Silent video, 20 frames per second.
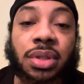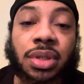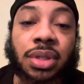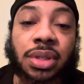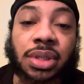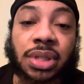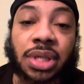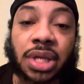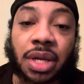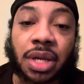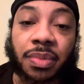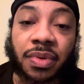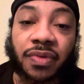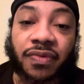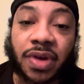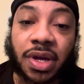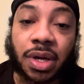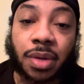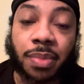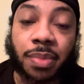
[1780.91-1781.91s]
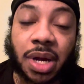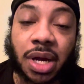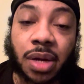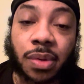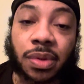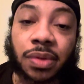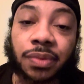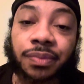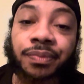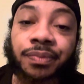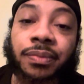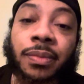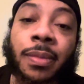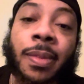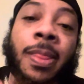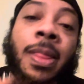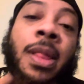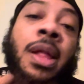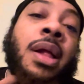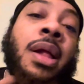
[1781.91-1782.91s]
It's to amplify the power.
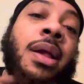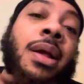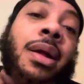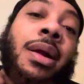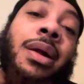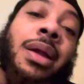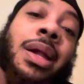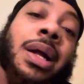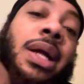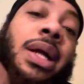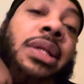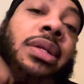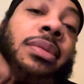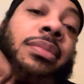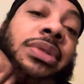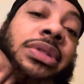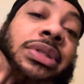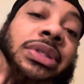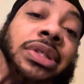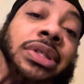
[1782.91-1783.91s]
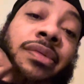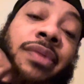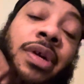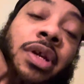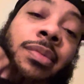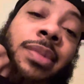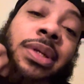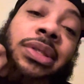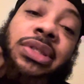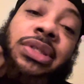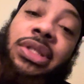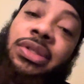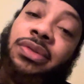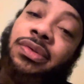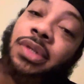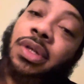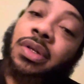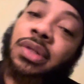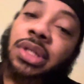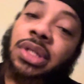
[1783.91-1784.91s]
I got them bitches sitting right on my chest.
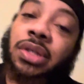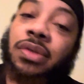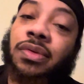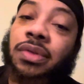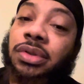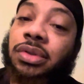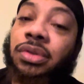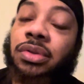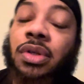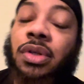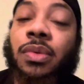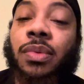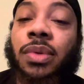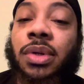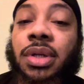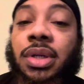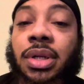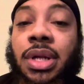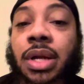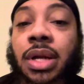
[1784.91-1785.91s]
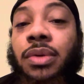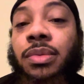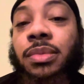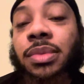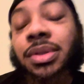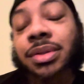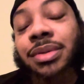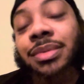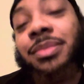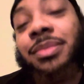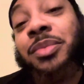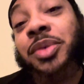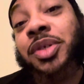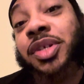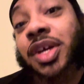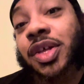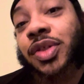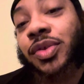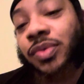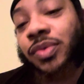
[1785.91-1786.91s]
Y'all think crystals don't work, and I don't mean the
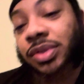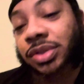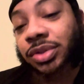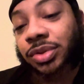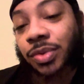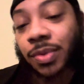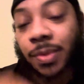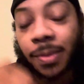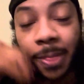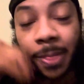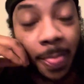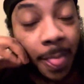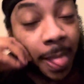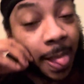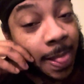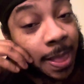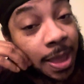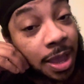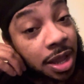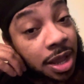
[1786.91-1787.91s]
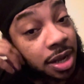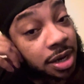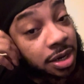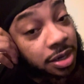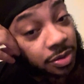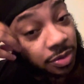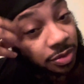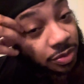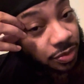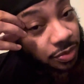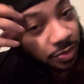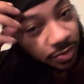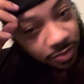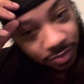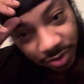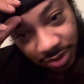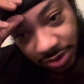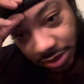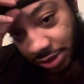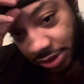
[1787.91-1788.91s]
other crystal. Ooh,
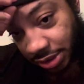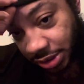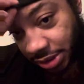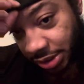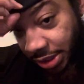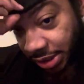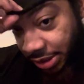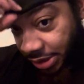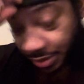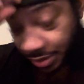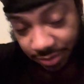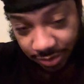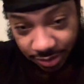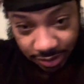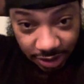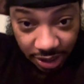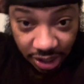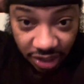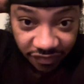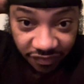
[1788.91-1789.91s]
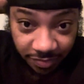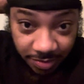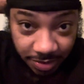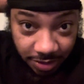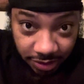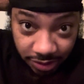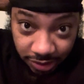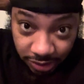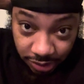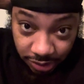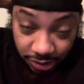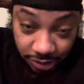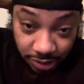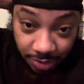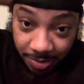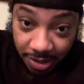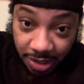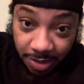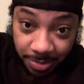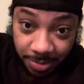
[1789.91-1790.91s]
that's a hell of a bitch. It's a
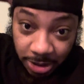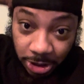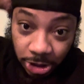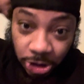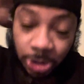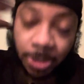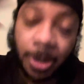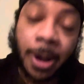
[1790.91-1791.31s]
bad bitch.